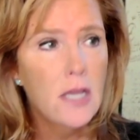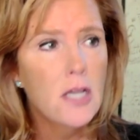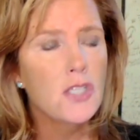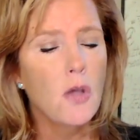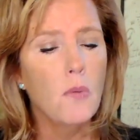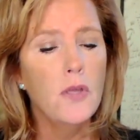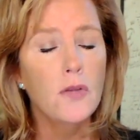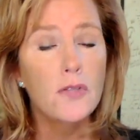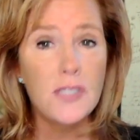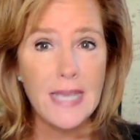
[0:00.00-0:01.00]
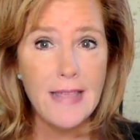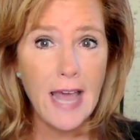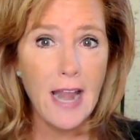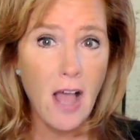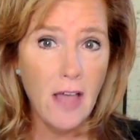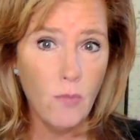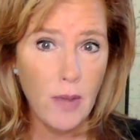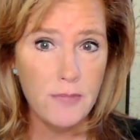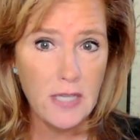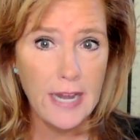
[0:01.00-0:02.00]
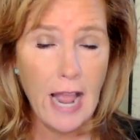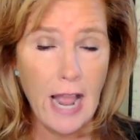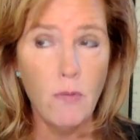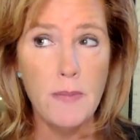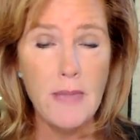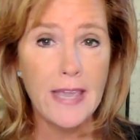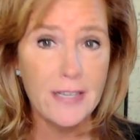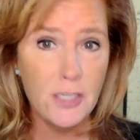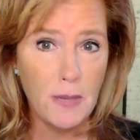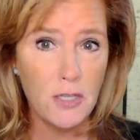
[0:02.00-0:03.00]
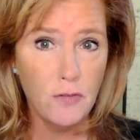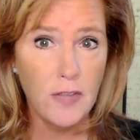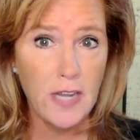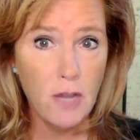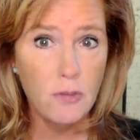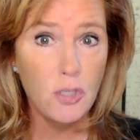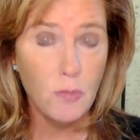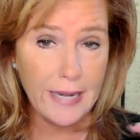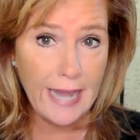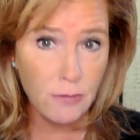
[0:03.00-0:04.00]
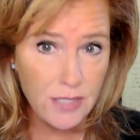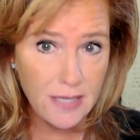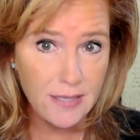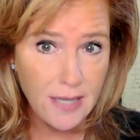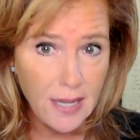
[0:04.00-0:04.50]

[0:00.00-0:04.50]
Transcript: So you'll see that on the website. I will be making a special video to announce it.